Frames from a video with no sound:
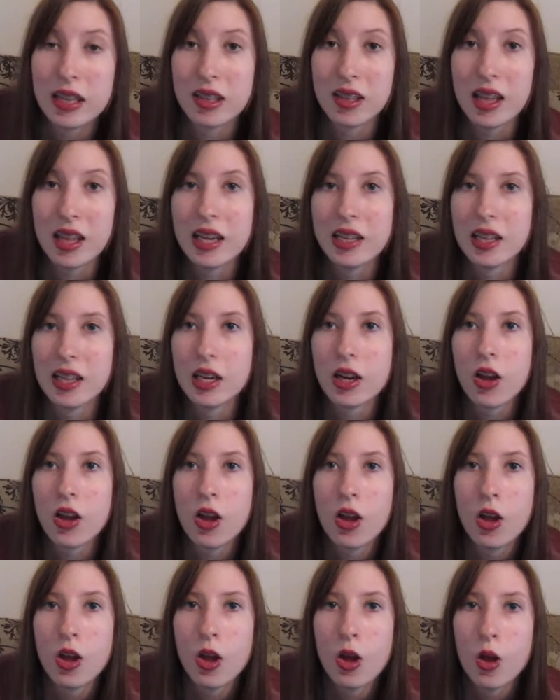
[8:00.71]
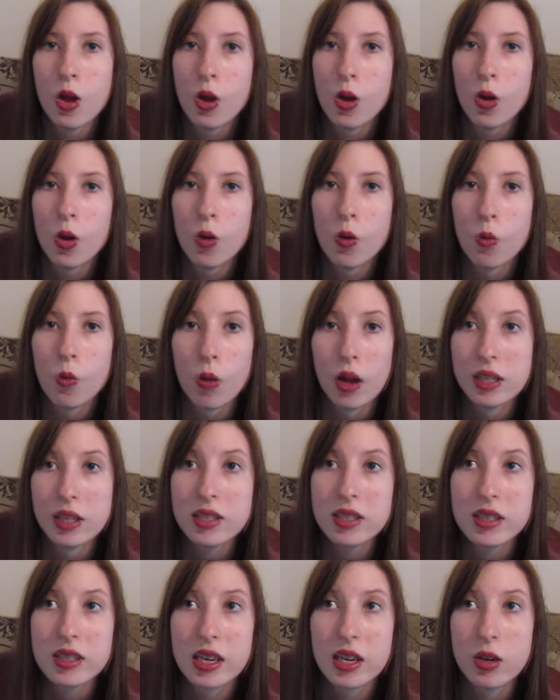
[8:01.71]
at the light, like, why is
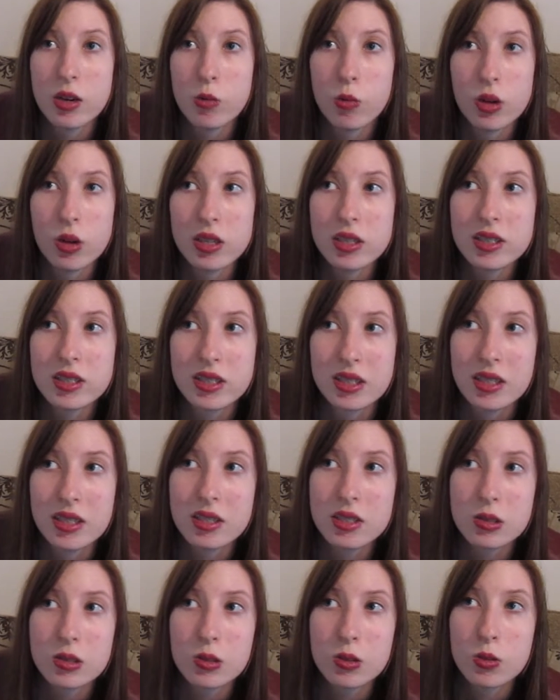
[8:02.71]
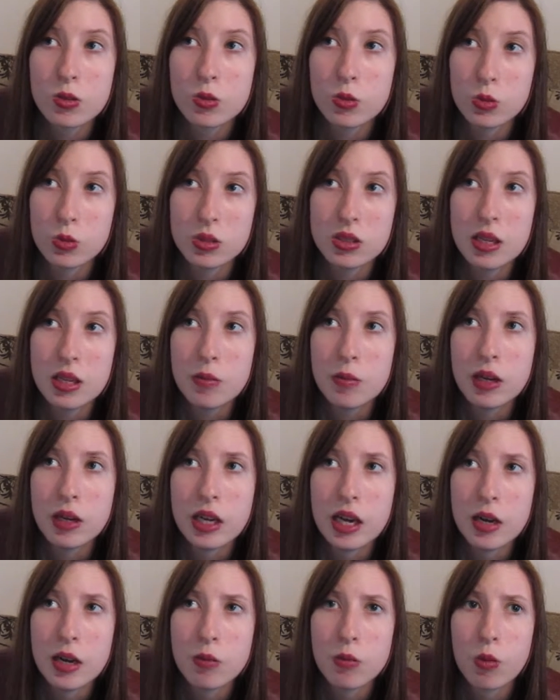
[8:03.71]
it there? What is this? Who said my
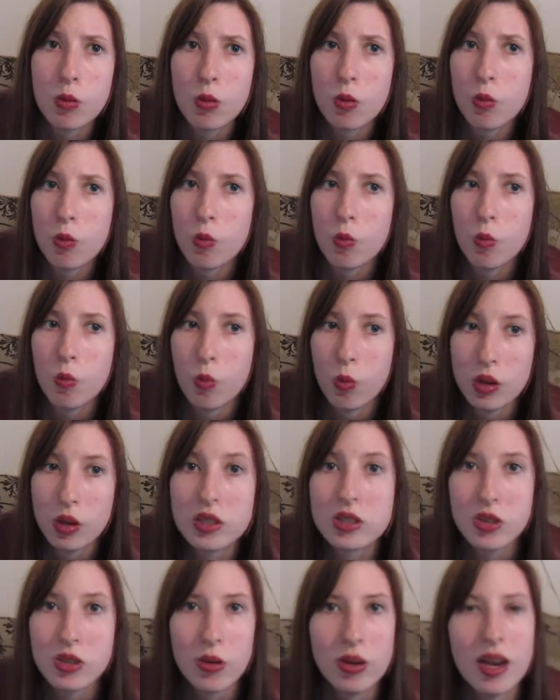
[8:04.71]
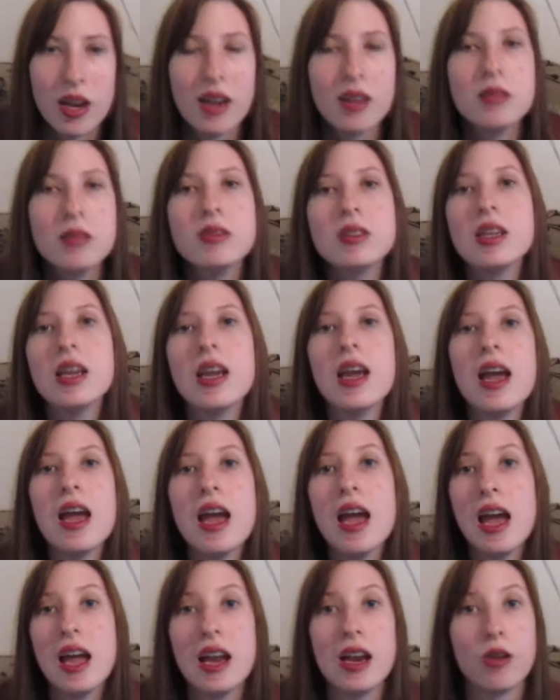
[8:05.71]
name? What is going on?
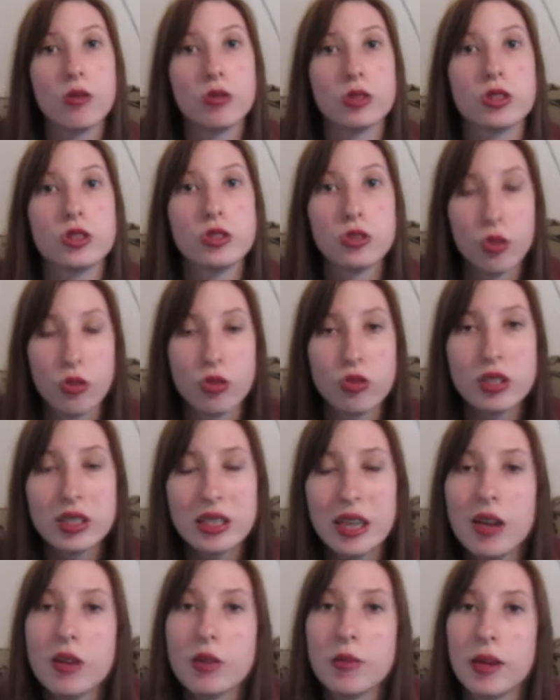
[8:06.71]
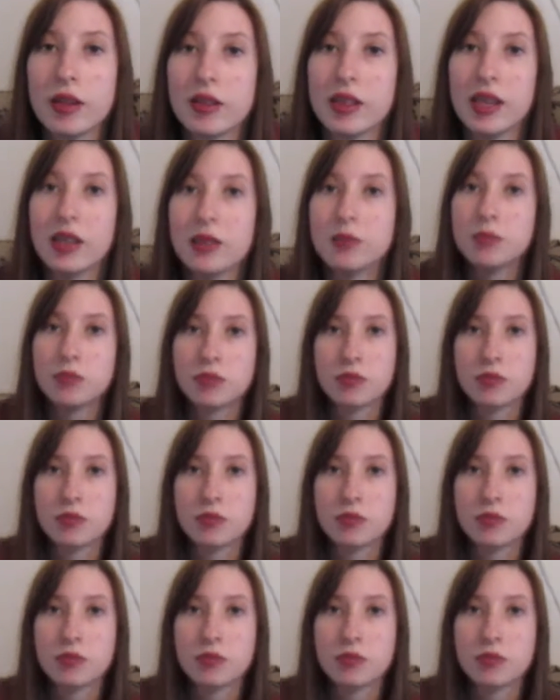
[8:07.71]
And I was so freaked out about that.